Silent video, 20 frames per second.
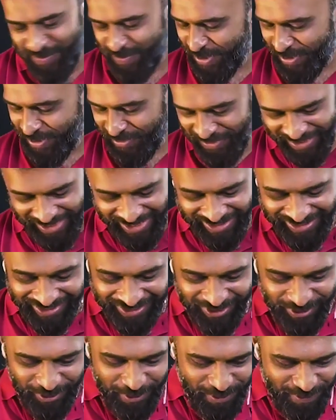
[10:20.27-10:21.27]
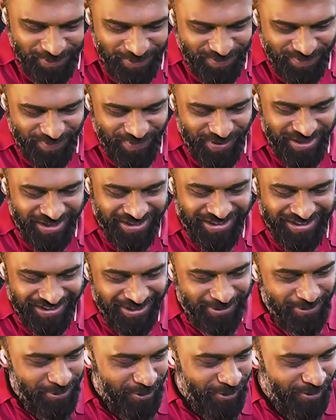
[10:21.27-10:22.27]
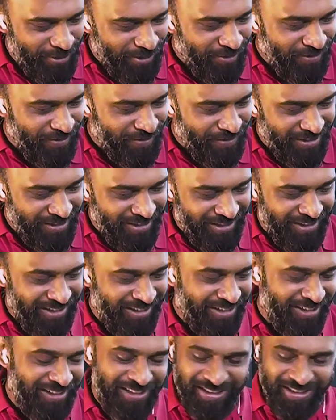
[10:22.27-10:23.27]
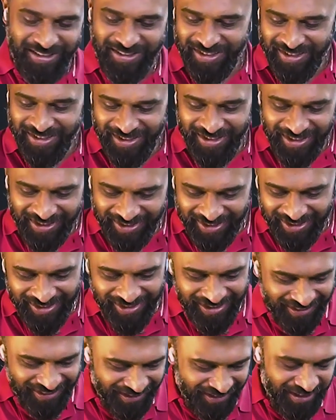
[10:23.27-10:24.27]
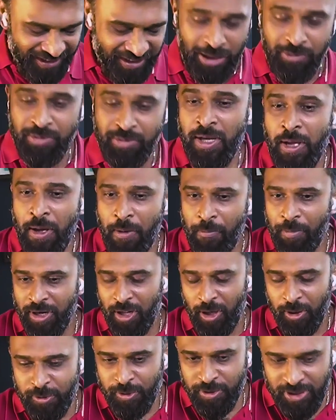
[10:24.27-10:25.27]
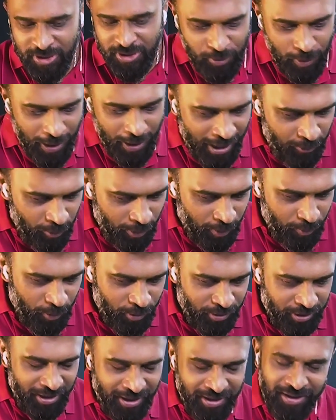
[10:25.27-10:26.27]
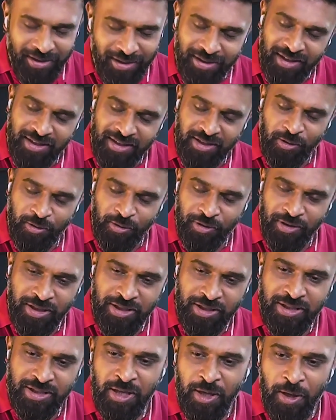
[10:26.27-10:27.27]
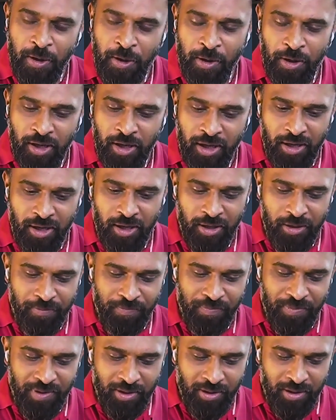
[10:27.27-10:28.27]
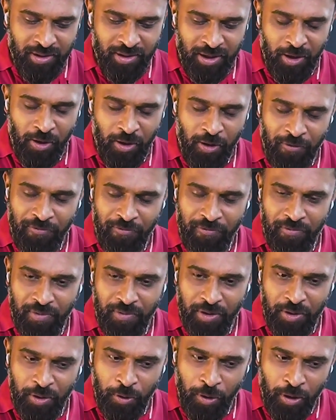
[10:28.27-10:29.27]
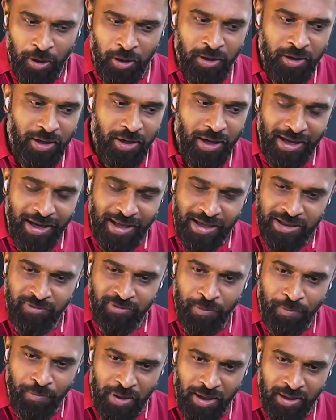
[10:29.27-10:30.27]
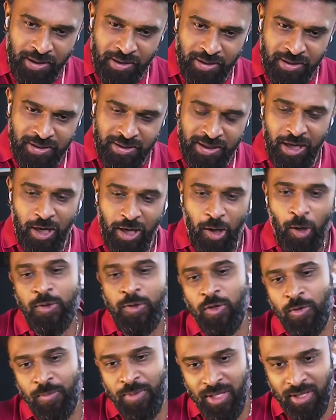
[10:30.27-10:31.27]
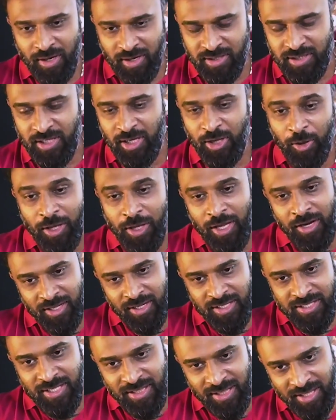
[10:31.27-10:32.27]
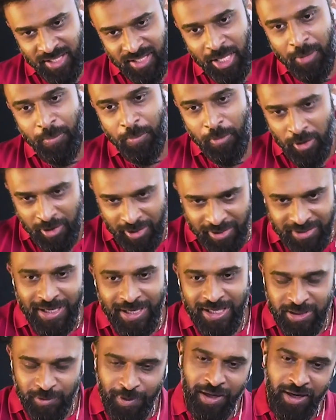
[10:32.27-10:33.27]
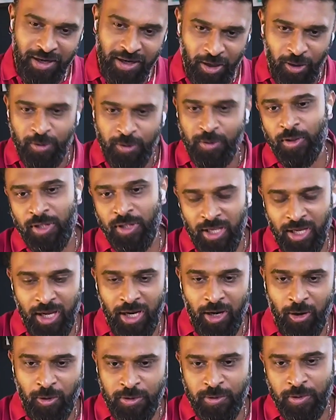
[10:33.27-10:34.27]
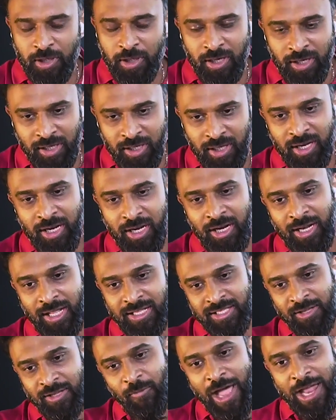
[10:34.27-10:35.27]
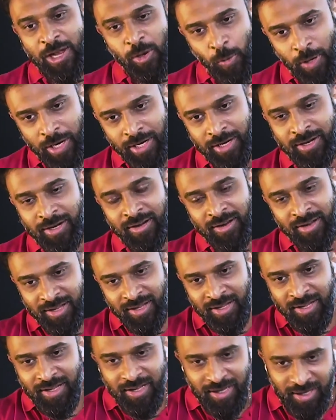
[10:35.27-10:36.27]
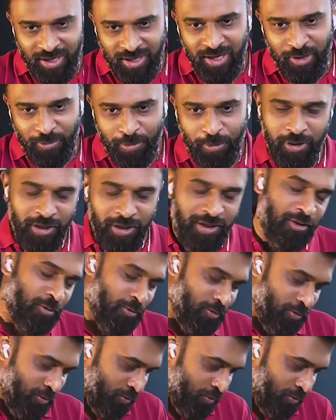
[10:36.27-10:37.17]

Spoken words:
Perfect. I think you literally broke down in detail. I think that helped. But also, just to add one more thing, I think there is also this thing of your ISV partners can also be a reseller. You can resell their products as well, and also they can also integrate as a value-added product also.